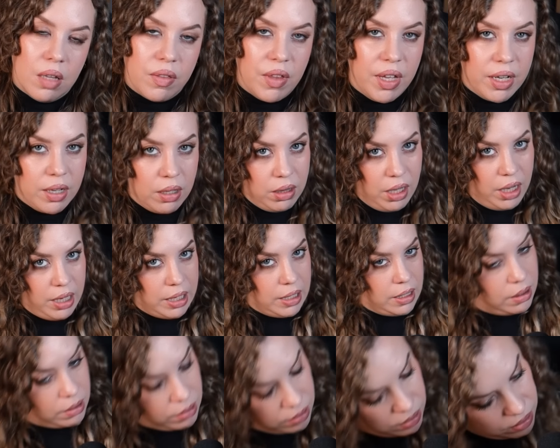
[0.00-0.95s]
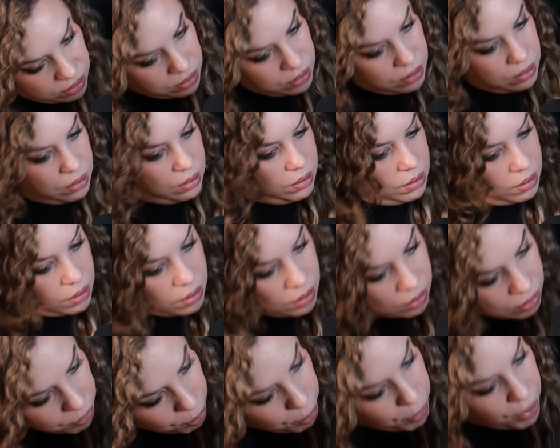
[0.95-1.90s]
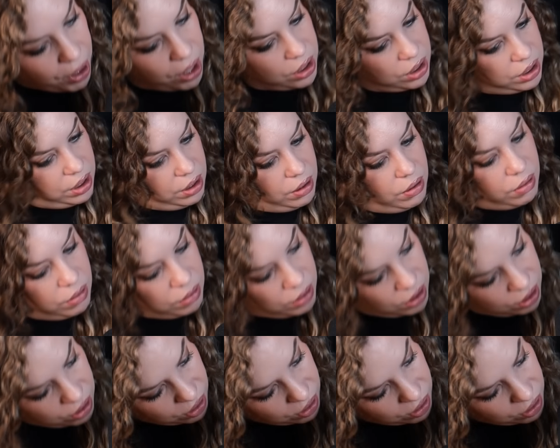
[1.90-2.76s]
and they could like buck you, you